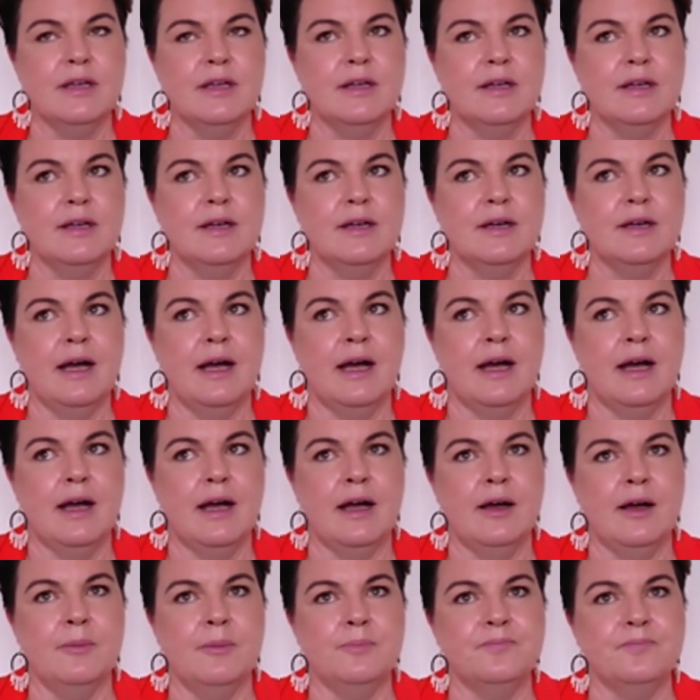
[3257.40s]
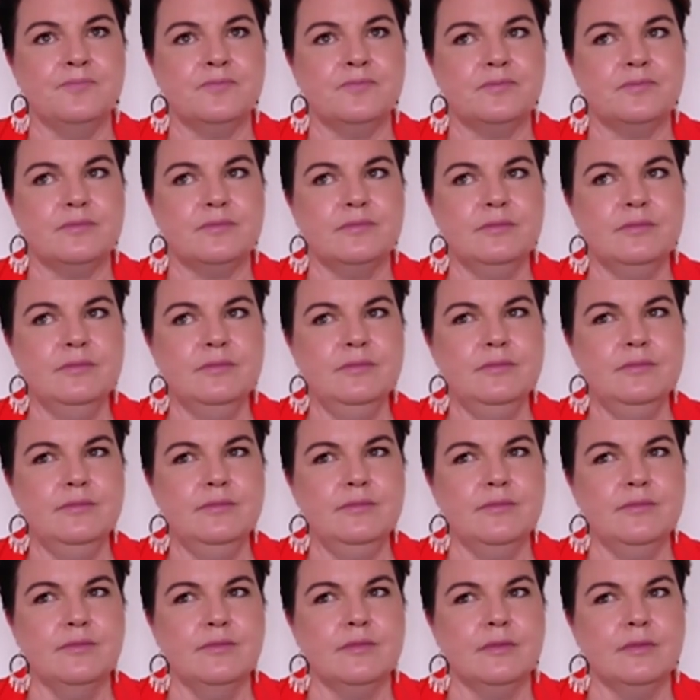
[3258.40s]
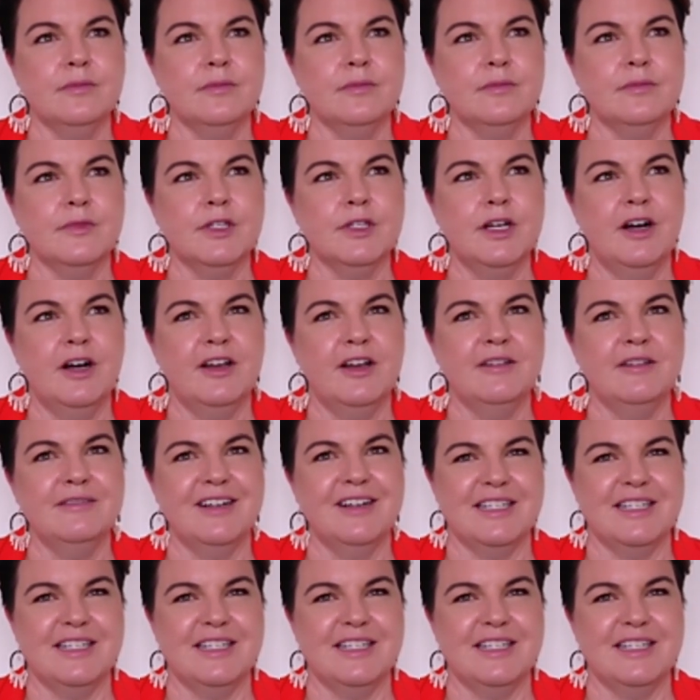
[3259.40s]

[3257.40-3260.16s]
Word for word: I